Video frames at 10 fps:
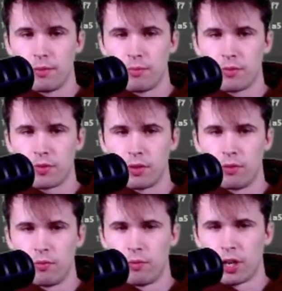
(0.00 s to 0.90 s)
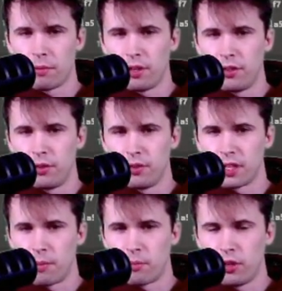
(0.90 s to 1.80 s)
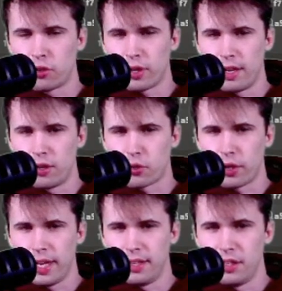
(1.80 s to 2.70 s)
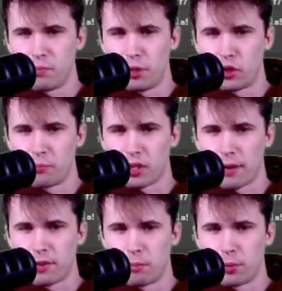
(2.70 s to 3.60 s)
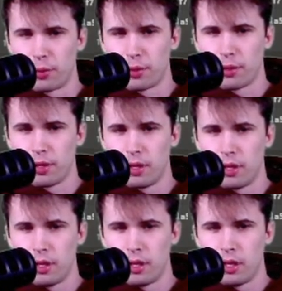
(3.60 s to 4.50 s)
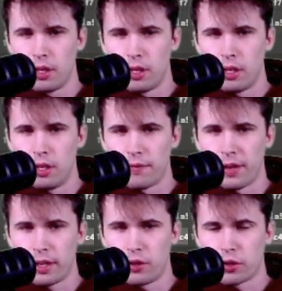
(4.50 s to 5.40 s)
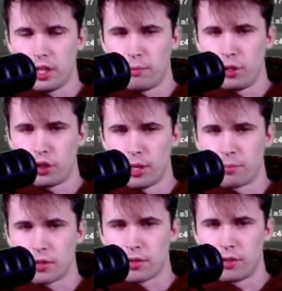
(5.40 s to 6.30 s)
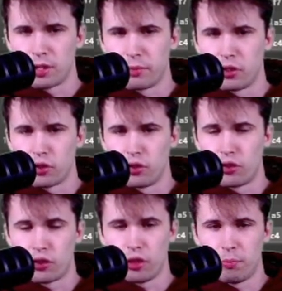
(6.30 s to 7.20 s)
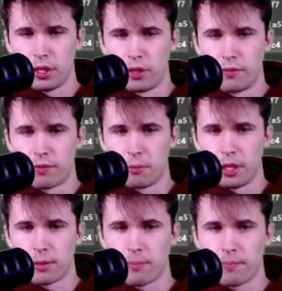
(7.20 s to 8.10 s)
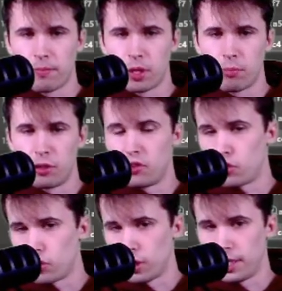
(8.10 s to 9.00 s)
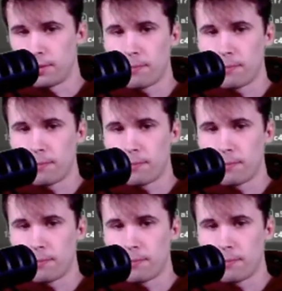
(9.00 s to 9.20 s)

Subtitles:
So what I'm going to do is I'm going to try and trade these bishops off the board. If I can trade the bishops, this position should be good for me, positionally.